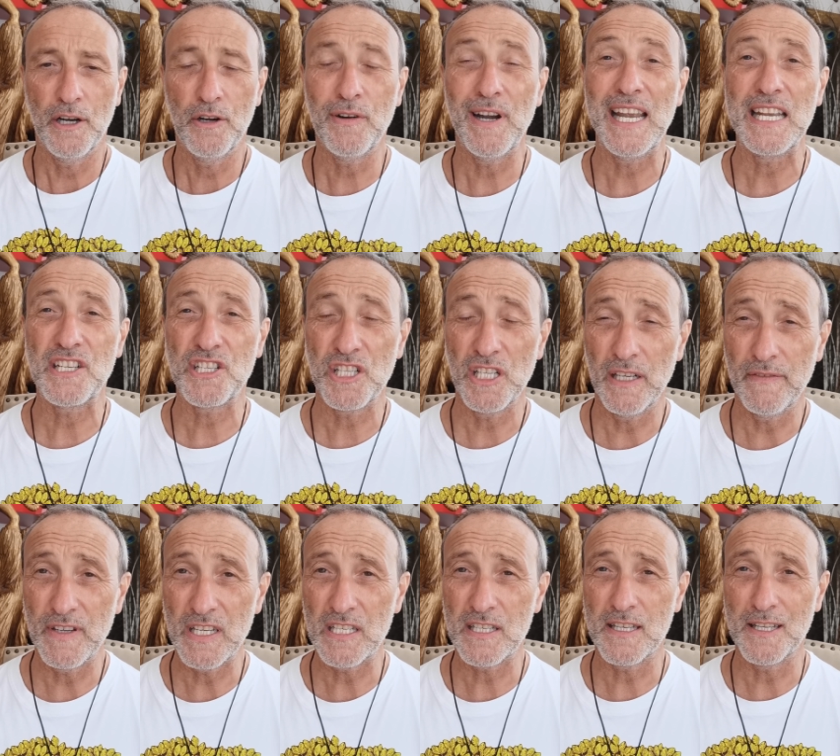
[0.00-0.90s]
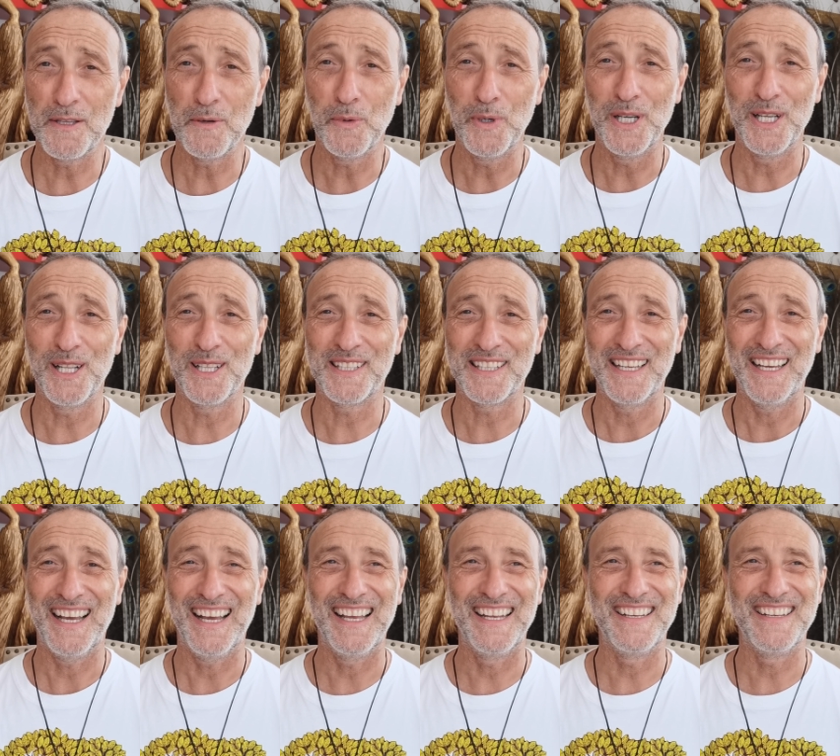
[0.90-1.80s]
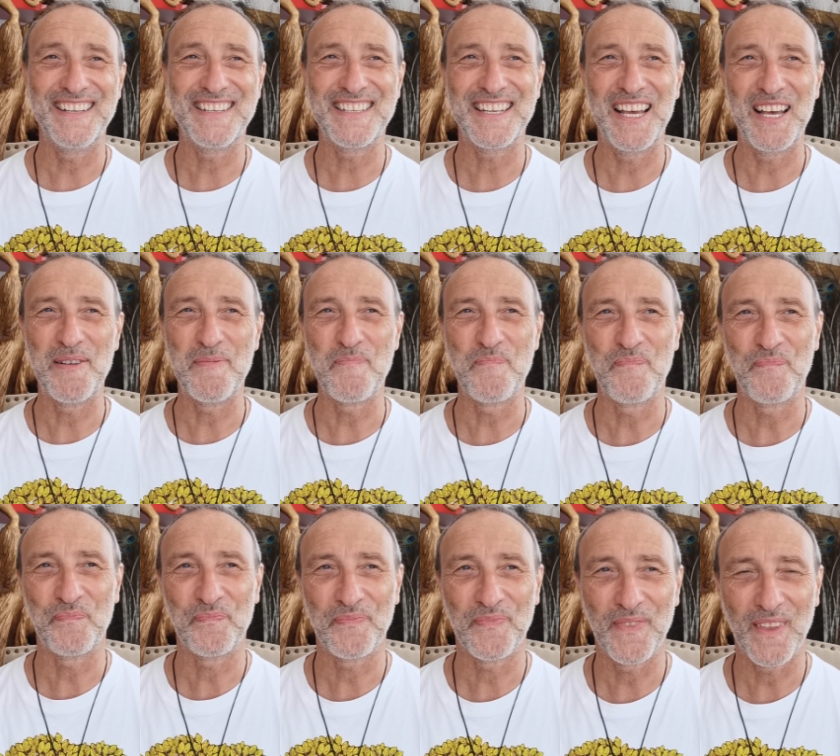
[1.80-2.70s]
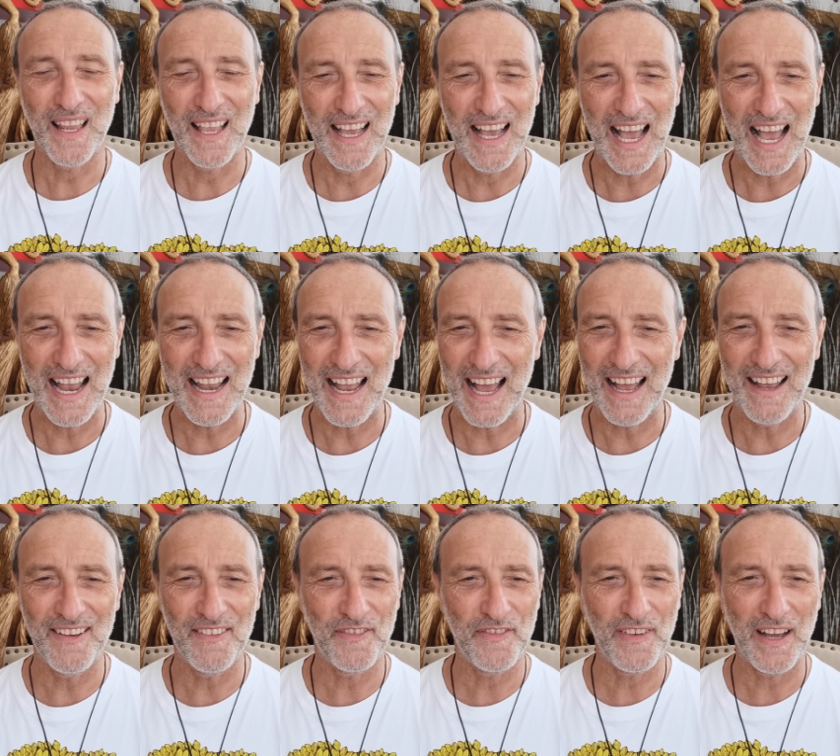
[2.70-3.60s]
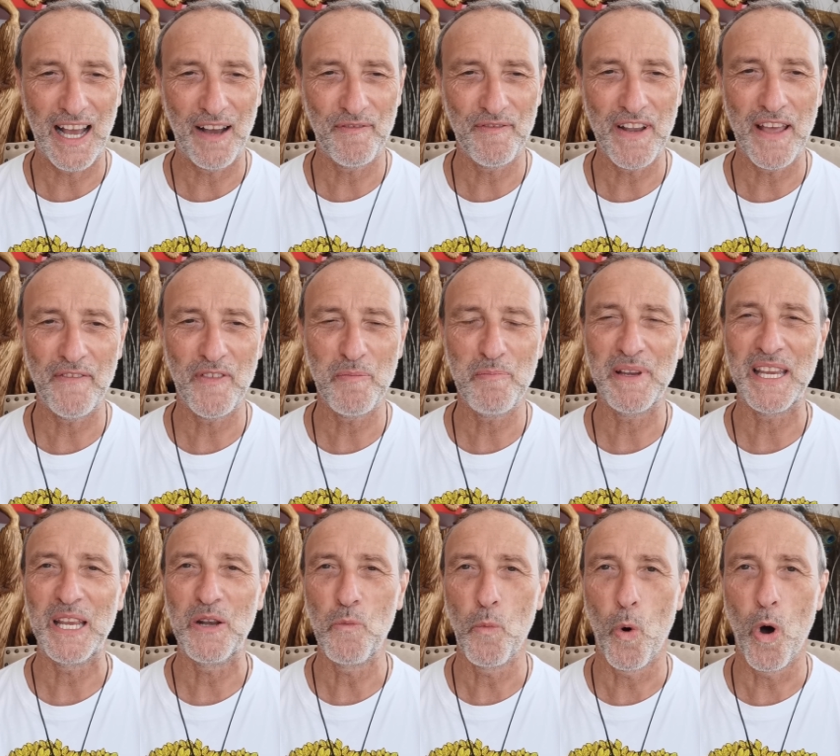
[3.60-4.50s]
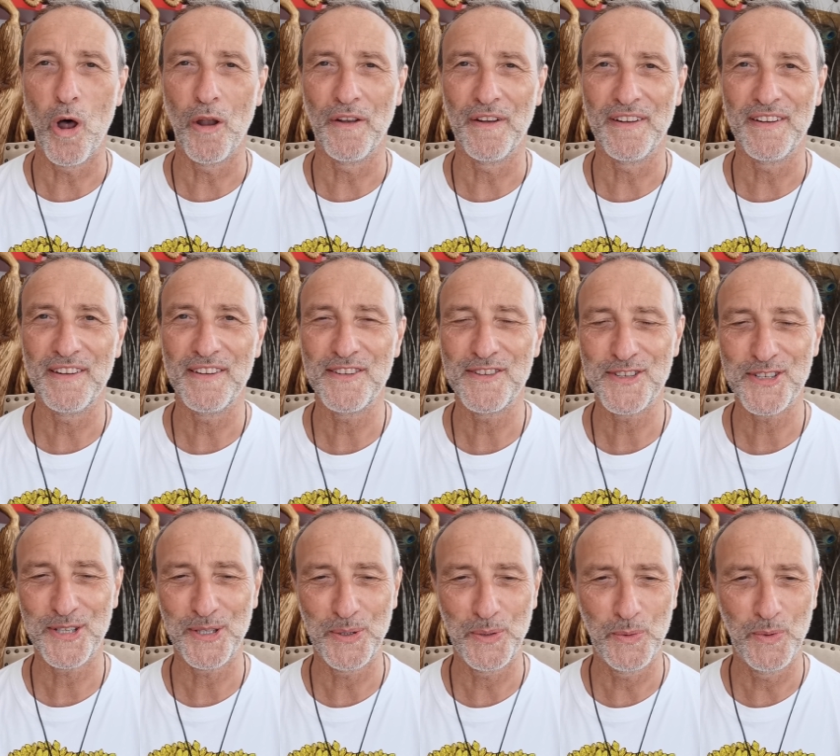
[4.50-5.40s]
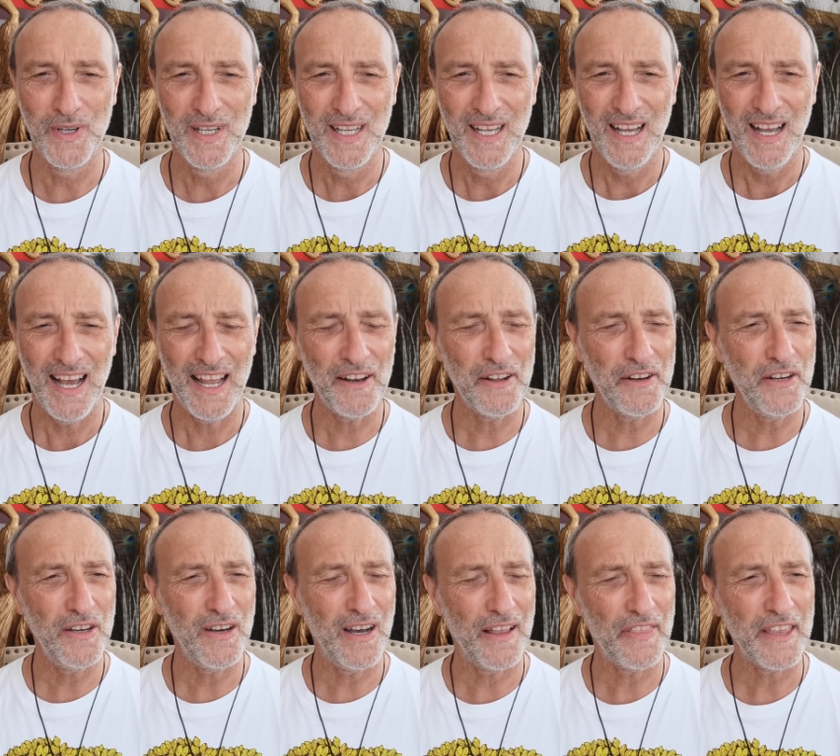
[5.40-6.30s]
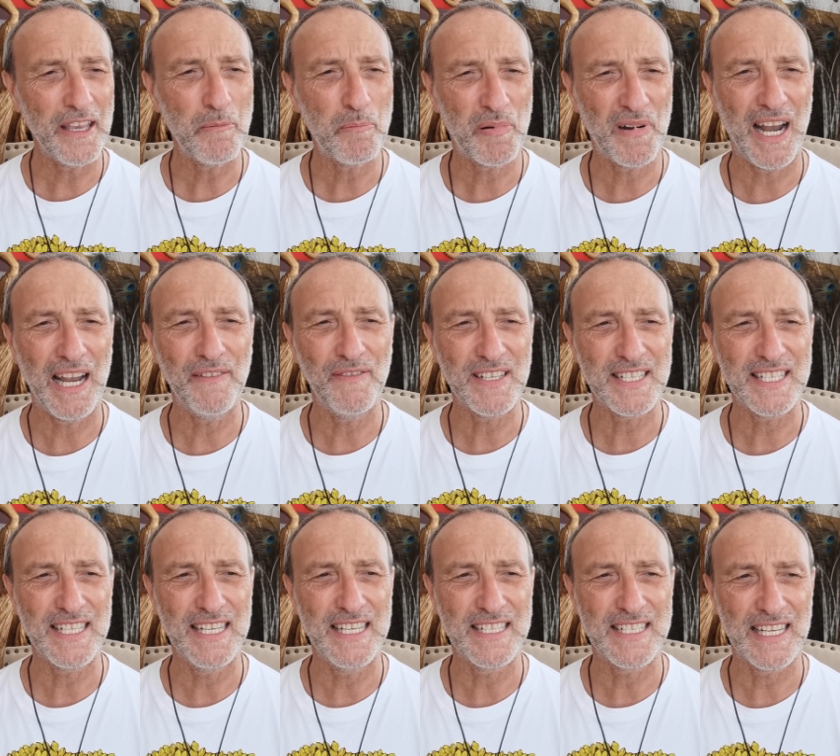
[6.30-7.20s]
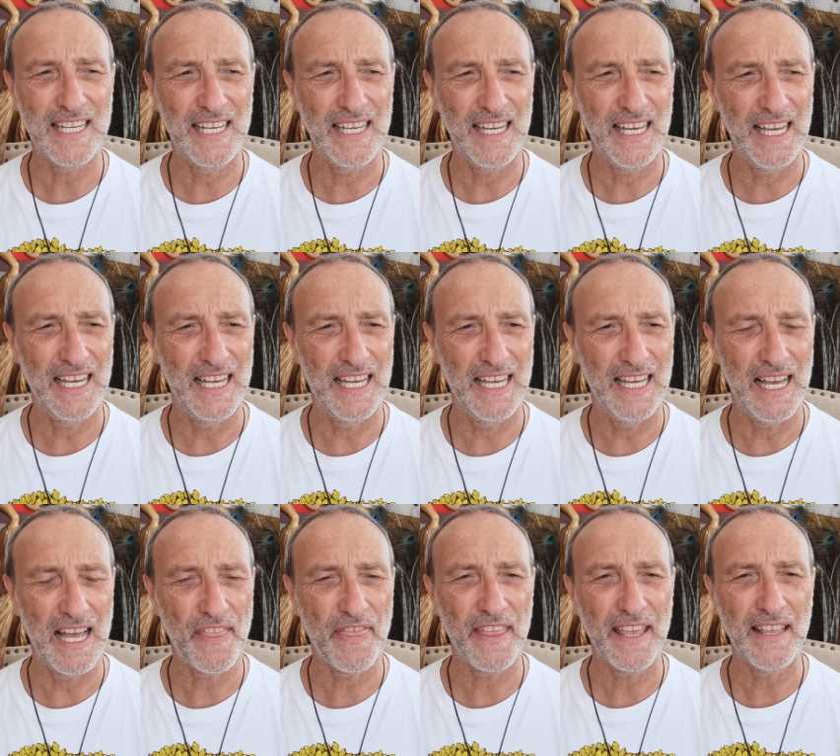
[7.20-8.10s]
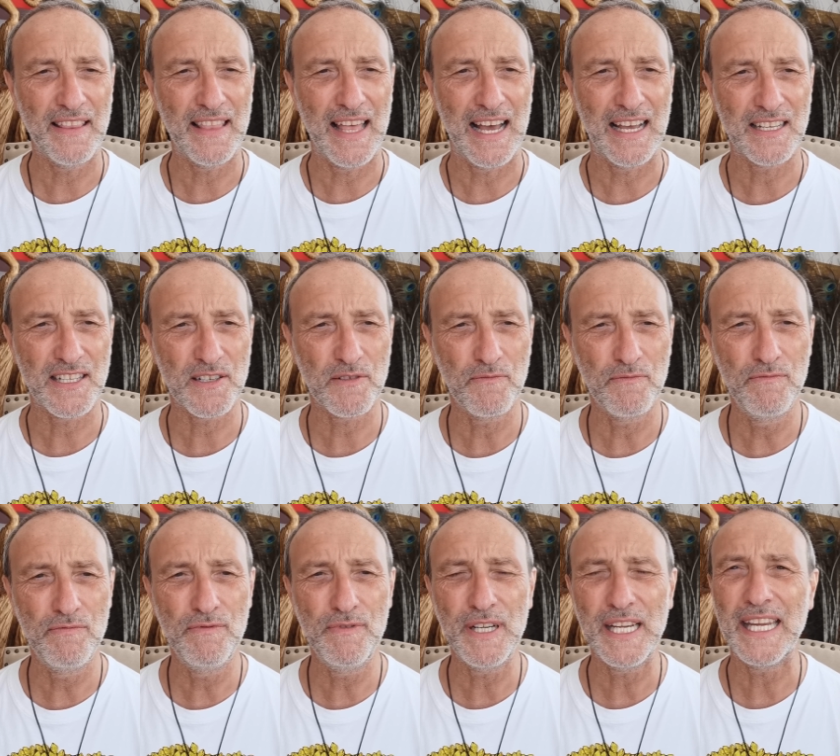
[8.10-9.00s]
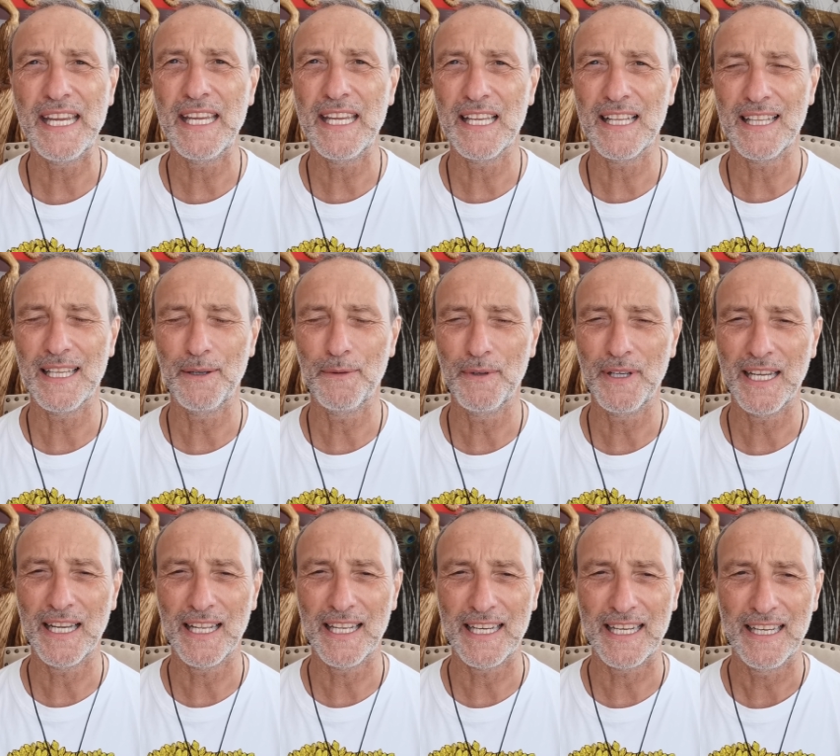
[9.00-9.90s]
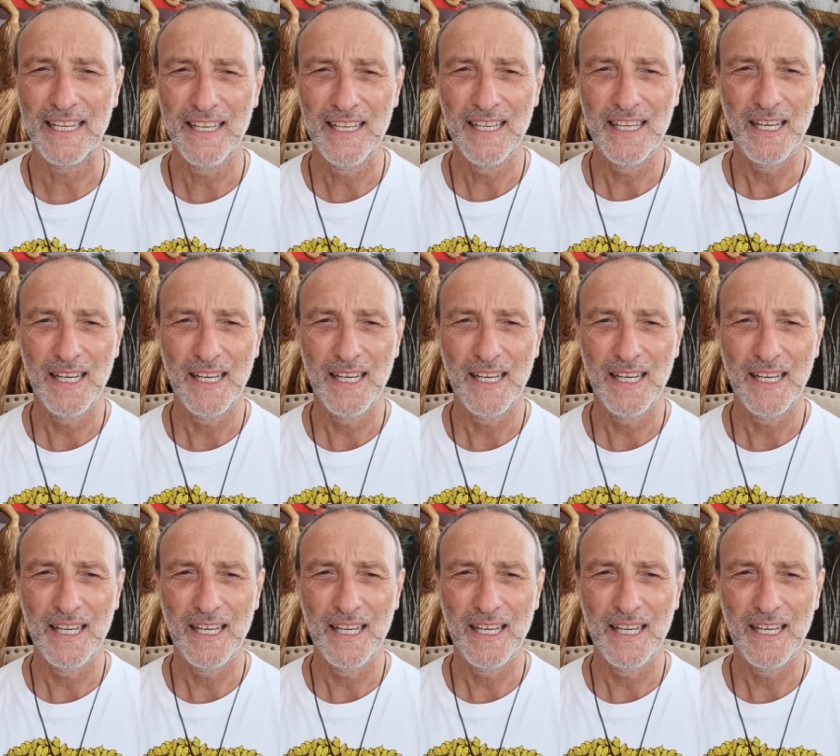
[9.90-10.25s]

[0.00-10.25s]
great service to the world. And um, I, I've I've never been one to, I don't know. I think privacy is a a, a thing that's really really